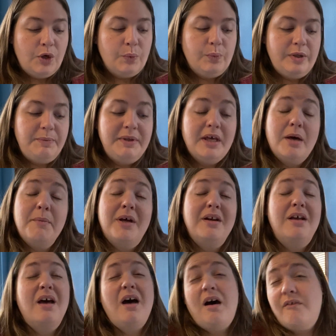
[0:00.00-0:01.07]
we become
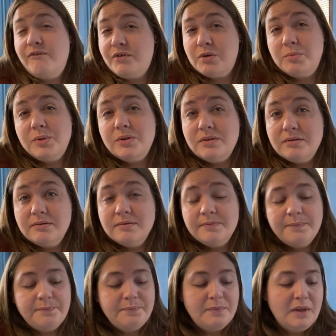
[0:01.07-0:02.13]
uncomfortable,
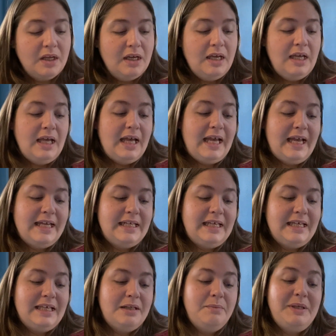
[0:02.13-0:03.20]
and
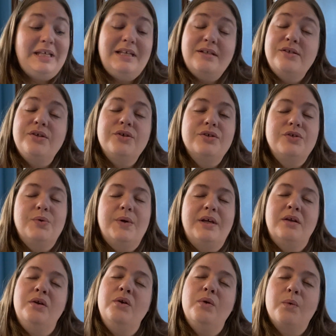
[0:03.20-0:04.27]
it can be easier to
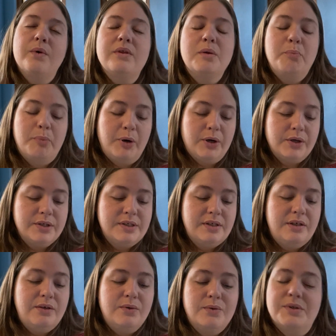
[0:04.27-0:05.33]
ignore the
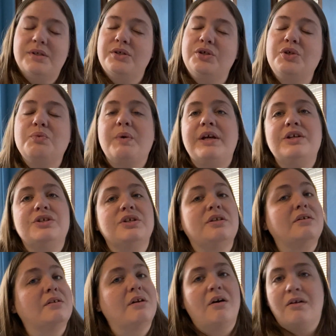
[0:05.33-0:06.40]
person or
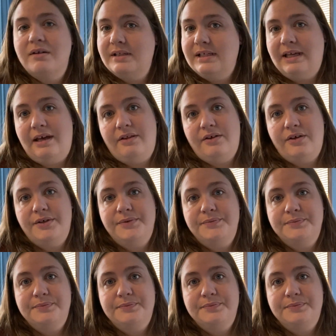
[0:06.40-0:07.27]
situation altogether.